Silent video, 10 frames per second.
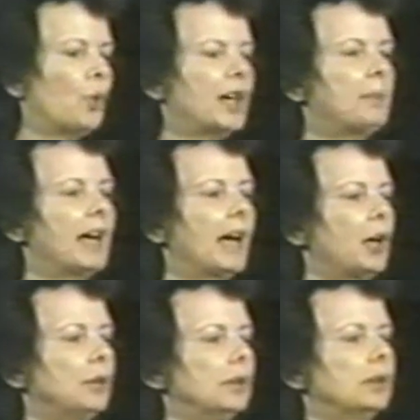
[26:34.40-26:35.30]
What
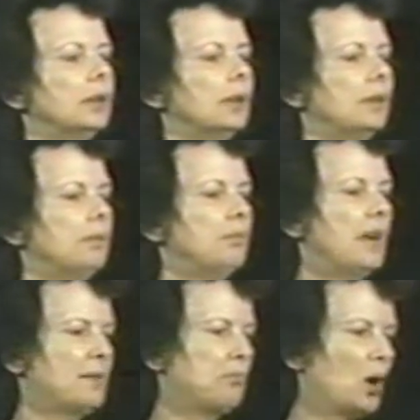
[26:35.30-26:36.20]
about
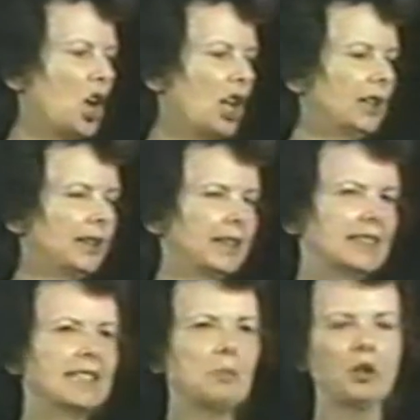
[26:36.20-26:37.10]
men
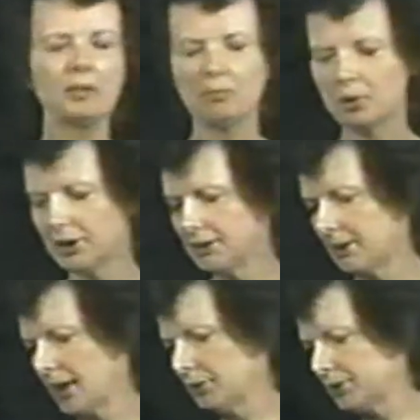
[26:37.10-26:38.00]
balding? Someone
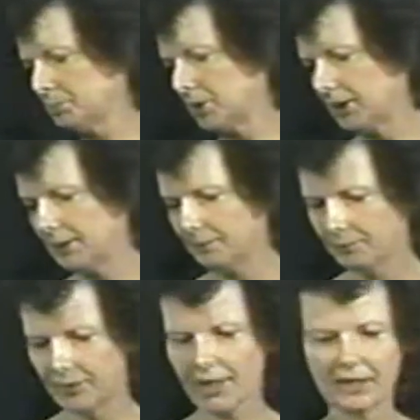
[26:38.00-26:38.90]
pointed out to me
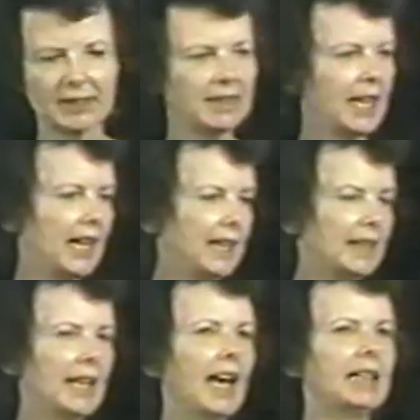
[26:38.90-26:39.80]
the other
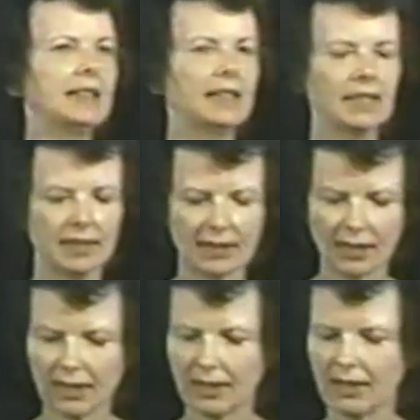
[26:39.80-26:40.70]
day that
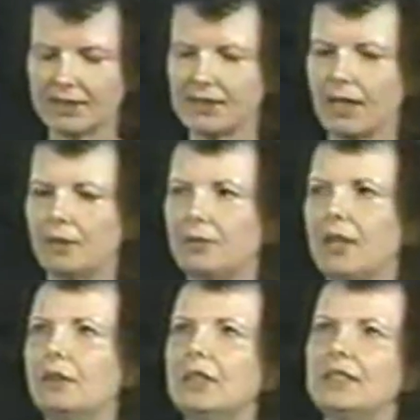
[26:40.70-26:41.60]
a
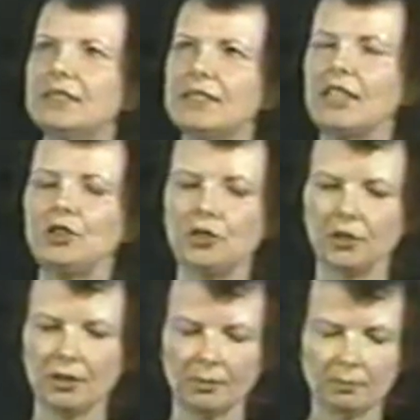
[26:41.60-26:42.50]
very
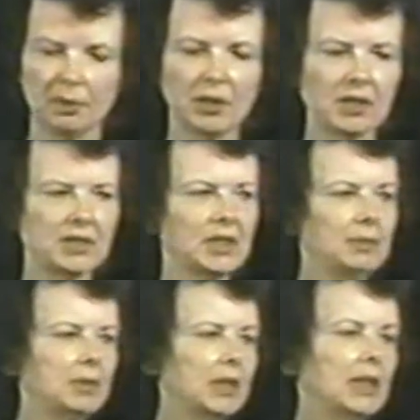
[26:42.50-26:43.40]
senior
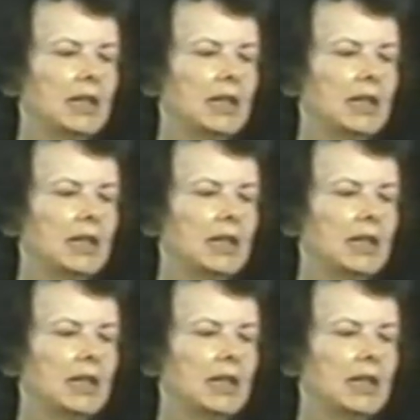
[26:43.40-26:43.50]
person